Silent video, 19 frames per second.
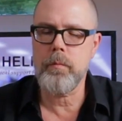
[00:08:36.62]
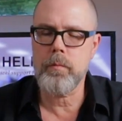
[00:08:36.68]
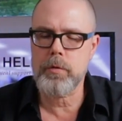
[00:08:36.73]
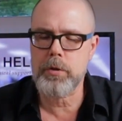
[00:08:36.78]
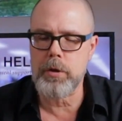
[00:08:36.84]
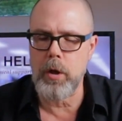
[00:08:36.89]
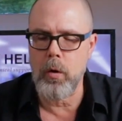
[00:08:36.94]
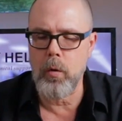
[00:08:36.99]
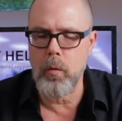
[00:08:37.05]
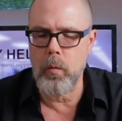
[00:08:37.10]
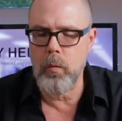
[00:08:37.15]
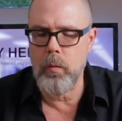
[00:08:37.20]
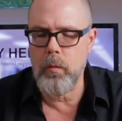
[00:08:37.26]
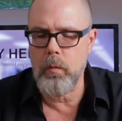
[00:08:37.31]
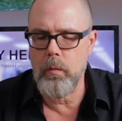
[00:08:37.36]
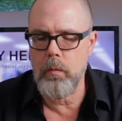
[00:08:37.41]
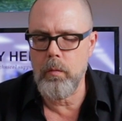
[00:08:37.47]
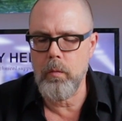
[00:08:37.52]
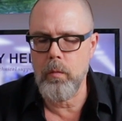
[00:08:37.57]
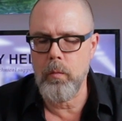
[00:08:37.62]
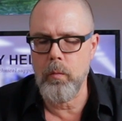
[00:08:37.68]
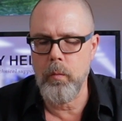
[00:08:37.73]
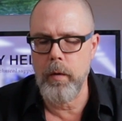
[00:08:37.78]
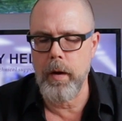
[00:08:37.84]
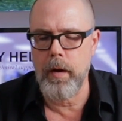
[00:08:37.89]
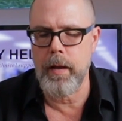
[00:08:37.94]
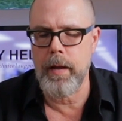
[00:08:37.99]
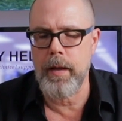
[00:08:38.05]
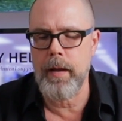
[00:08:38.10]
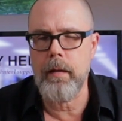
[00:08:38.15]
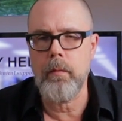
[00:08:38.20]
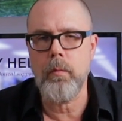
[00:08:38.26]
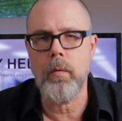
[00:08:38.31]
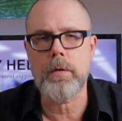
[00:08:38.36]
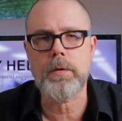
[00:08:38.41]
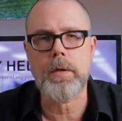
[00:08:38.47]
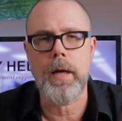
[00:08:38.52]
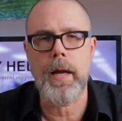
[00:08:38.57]
So really
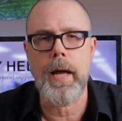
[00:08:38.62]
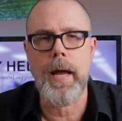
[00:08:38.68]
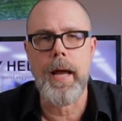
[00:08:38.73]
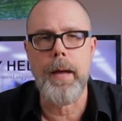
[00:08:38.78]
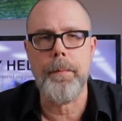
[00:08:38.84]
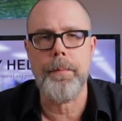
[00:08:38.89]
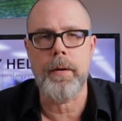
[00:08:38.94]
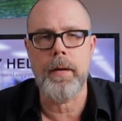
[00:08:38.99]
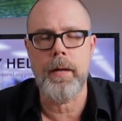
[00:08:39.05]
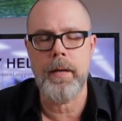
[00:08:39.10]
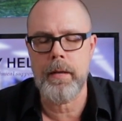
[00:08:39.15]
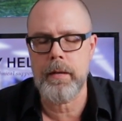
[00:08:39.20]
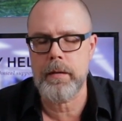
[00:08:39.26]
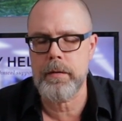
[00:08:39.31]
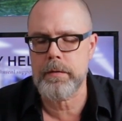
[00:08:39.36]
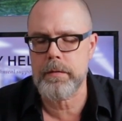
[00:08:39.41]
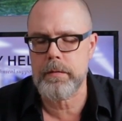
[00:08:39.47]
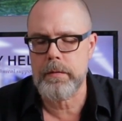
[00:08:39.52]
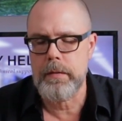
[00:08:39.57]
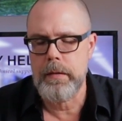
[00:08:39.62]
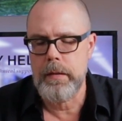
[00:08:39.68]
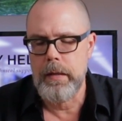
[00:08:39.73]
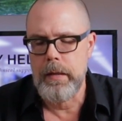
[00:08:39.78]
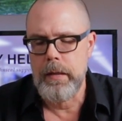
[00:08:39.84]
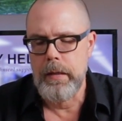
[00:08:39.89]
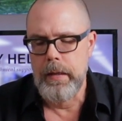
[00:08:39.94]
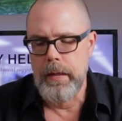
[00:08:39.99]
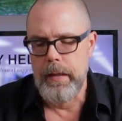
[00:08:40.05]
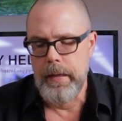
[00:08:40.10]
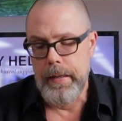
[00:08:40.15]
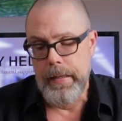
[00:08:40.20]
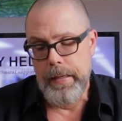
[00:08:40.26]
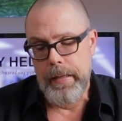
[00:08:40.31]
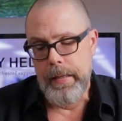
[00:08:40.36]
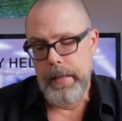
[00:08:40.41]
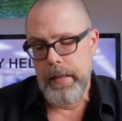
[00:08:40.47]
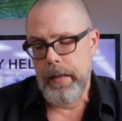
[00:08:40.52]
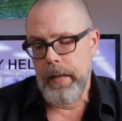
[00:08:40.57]
what's going to happen is
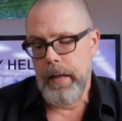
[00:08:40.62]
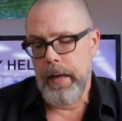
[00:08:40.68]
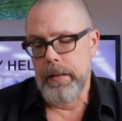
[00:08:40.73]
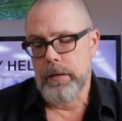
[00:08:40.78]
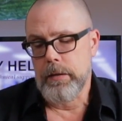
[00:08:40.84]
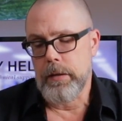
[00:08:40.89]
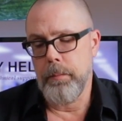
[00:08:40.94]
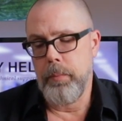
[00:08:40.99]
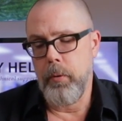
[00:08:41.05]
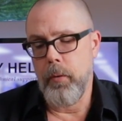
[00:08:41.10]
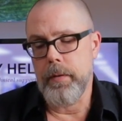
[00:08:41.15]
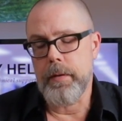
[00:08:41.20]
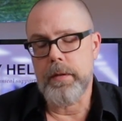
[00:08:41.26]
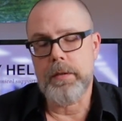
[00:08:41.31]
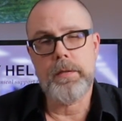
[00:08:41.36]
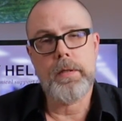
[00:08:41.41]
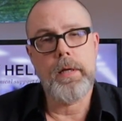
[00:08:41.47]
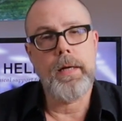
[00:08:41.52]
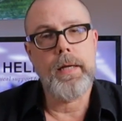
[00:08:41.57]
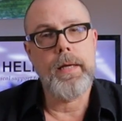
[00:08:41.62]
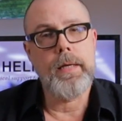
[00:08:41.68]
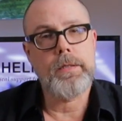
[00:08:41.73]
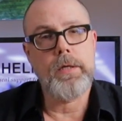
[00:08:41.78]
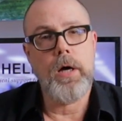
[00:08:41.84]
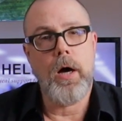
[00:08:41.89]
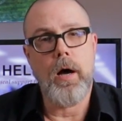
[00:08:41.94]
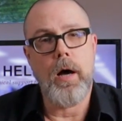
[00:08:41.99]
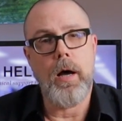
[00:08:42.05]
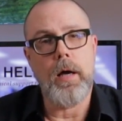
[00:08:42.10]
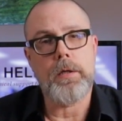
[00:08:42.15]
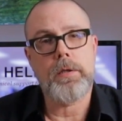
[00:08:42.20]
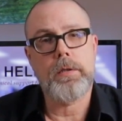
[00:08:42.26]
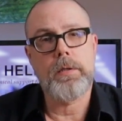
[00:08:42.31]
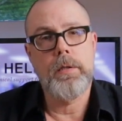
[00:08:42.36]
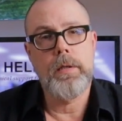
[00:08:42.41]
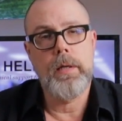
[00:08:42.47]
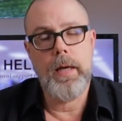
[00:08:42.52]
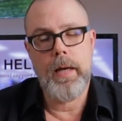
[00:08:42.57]
at some point this is going to get
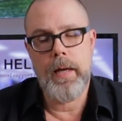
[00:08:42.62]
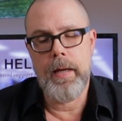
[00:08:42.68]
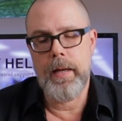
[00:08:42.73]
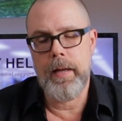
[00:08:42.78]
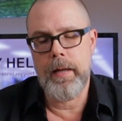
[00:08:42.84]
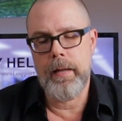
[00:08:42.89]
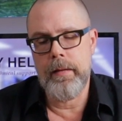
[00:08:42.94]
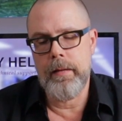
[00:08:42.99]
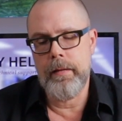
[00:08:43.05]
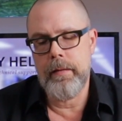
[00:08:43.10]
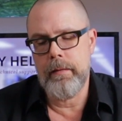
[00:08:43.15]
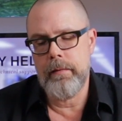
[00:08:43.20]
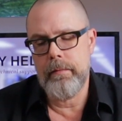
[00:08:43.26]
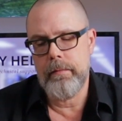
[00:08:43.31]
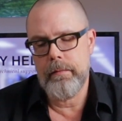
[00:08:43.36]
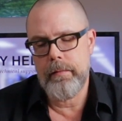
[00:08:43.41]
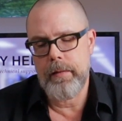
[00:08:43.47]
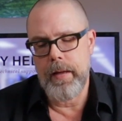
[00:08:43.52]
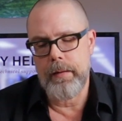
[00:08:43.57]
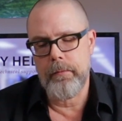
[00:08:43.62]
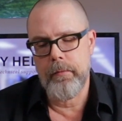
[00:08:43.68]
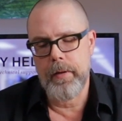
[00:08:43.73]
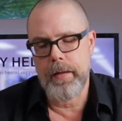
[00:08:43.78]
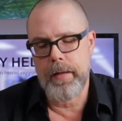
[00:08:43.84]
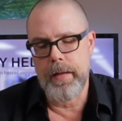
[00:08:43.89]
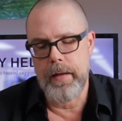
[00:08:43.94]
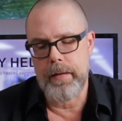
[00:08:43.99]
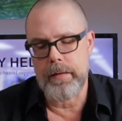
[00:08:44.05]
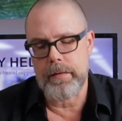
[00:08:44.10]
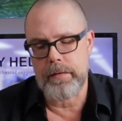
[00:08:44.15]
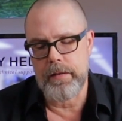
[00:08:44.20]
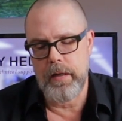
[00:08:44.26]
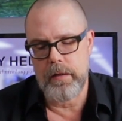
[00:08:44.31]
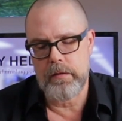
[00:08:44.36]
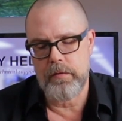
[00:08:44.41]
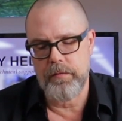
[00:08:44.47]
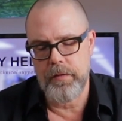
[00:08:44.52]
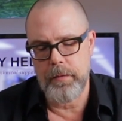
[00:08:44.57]
tossed, and that really kind of
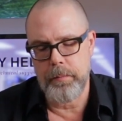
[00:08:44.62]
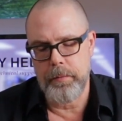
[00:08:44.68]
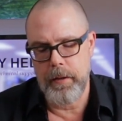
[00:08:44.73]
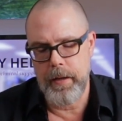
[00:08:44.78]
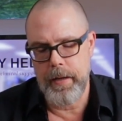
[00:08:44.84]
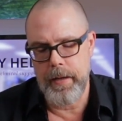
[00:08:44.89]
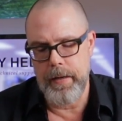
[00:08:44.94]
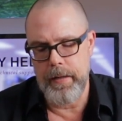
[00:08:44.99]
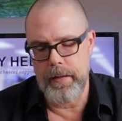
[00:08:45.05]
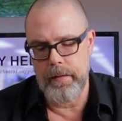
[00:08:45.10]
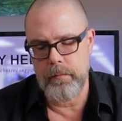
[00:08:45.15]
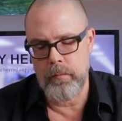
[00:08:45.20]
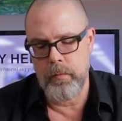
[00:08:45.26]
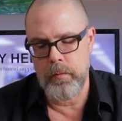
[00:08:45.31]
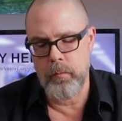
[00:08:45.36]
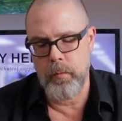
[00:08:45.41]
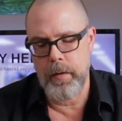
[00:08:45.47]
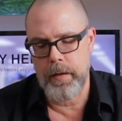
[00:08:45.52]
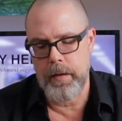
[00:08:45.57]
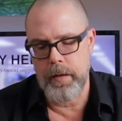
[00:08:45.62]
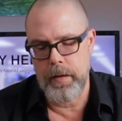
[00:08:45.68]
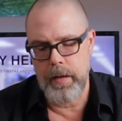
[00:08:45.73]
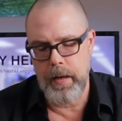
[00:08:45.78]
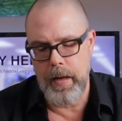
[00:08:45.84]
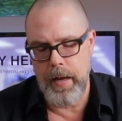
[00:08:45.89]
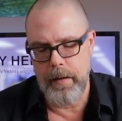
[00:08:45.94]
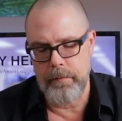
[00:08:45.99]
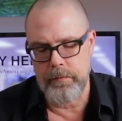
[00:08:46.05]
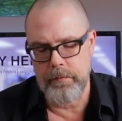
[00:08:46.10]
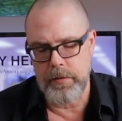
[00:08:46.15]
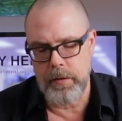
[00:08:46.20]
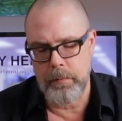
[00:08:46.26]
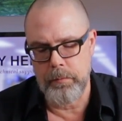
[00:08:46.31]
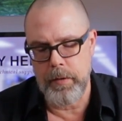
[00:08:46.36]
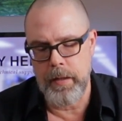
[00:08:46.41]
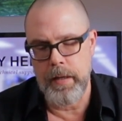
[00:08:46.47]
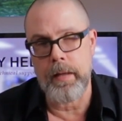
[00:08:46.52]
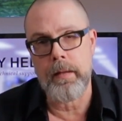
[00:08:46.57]
sucks for the planet when we could have
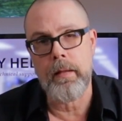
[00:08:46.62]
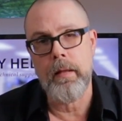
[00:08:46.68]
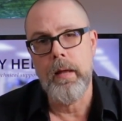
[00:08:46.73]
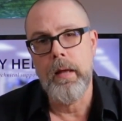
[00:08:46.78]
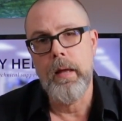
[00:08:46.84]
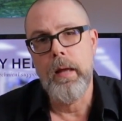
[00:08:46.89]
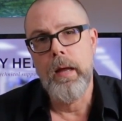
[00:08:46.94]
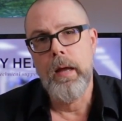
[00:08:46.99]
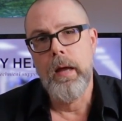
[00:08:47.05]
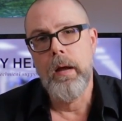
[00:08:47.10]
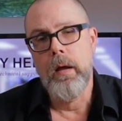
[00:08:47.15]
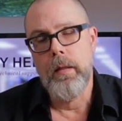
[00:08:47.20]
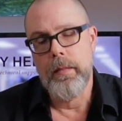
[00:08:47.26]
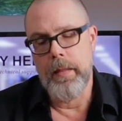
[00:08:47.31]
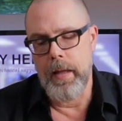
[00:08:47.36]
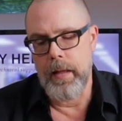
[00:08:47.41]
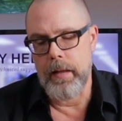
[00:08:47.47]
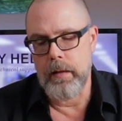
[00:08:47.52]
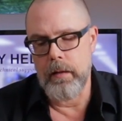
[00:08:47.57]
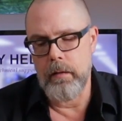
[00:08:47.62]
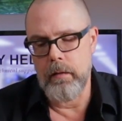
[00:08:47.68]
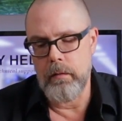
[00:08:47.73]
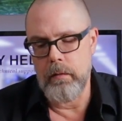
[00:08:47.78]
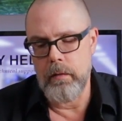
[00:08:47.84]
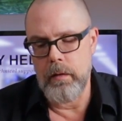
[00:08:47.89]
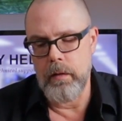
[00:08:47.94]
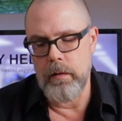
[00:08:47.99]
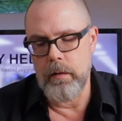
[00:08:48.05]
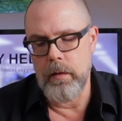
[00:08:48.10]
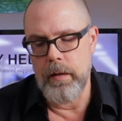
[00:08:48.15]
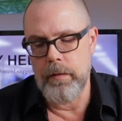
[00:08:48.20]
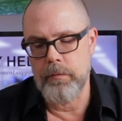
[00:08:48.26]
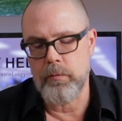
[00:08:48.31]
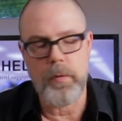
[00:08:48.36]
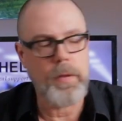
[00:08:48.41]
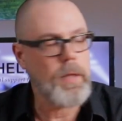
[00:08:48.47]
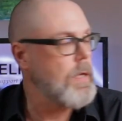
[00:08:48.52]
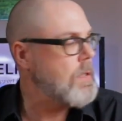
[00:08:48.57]
something that lives
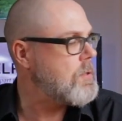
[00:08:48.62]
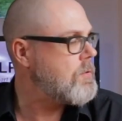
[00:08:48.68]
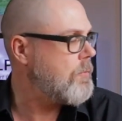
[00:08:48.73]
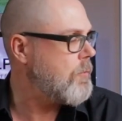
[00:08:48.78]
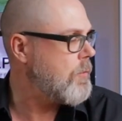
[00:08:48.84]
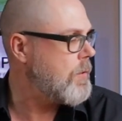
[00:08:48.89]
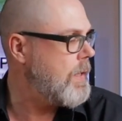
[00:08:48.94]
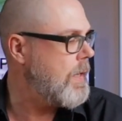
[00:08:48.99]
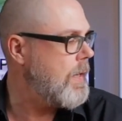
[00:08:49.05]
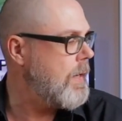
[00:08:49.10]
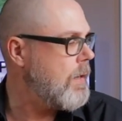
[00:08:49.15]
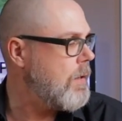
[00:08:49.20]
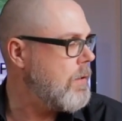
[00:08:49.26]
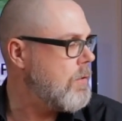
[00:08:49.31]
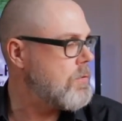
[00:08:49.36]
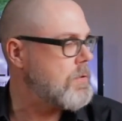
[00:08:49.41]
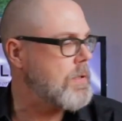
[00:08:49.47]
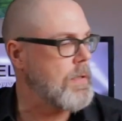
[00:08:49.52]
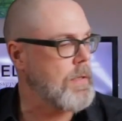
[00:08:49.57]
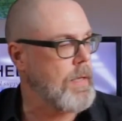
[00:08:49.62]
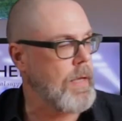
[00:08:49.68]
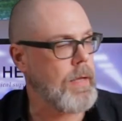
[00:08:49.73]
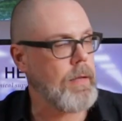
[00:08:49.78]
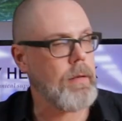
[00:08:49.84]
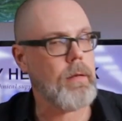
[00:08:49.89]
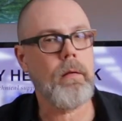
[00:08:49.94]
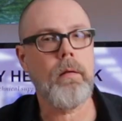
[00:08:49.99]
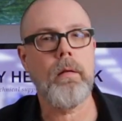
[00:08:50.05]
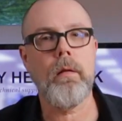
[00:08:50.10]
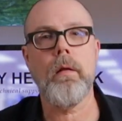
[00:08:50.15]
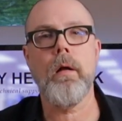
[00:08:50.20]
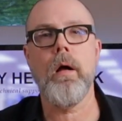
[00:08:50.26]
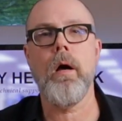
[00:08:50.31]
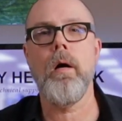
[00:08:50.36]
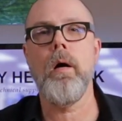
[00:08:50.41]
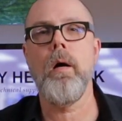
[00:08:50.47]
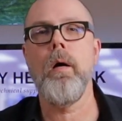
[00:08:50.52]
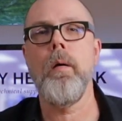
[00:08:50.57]
with us for years and that
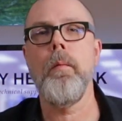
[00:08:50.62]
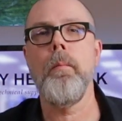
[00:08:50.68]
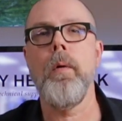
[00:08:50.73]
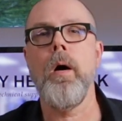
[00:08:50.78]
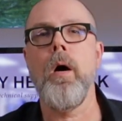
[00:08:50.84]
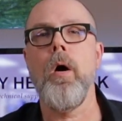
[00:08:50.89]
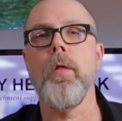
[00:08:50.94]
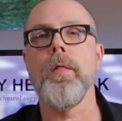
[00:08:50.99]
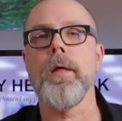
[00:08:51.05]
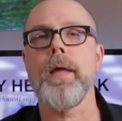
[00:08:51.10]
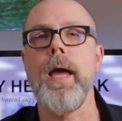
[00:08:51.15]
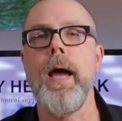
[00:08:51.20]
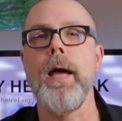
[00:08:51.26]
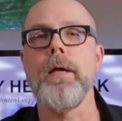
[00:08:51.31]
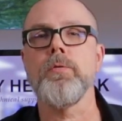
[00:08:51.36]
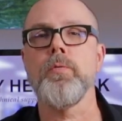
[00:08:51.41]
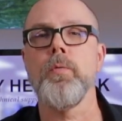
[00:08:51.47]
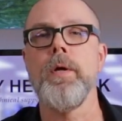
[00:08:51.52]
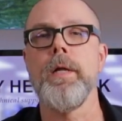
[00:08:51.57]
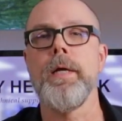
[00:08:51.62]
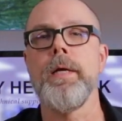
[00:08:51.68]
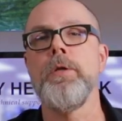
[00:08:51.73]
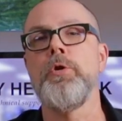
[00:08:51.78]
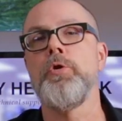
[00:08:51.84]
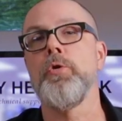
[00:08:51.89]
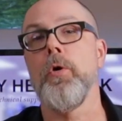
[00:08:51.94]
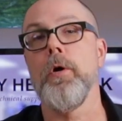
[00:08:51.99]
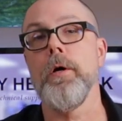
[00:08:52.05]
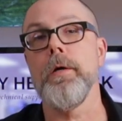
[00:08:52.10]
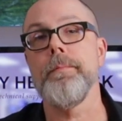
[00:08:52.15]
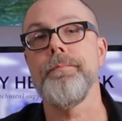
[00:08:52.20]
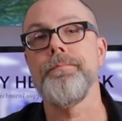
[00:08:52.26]
all the cats really enjoy.